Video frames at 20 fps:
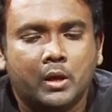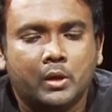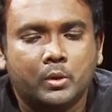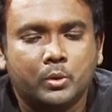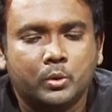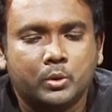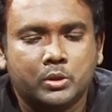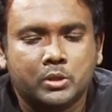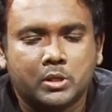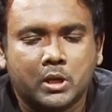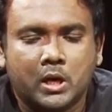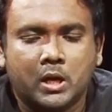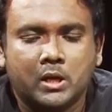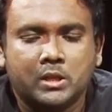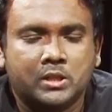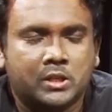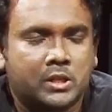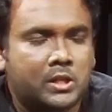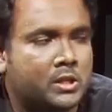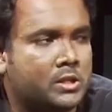you know,
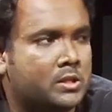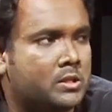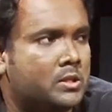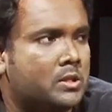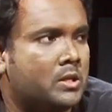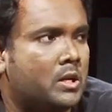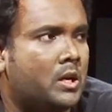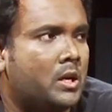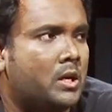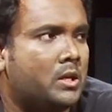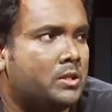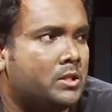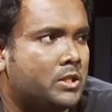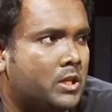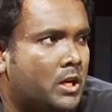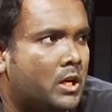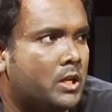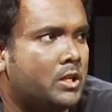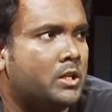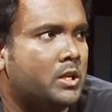charge, discharge,
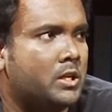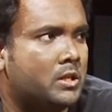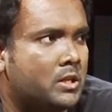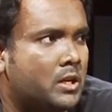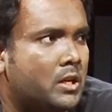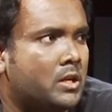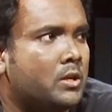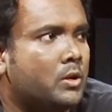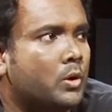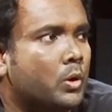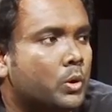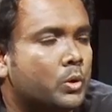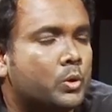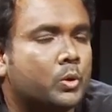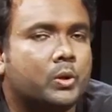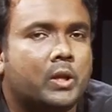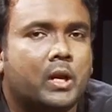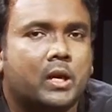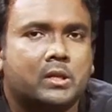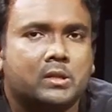charge, discharge, go
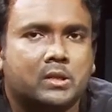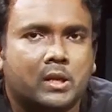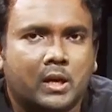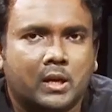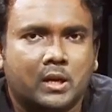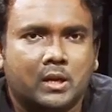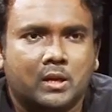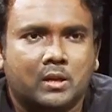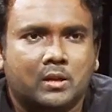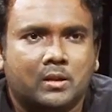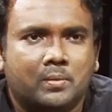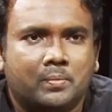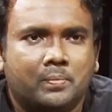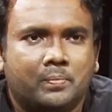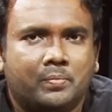through that cycle.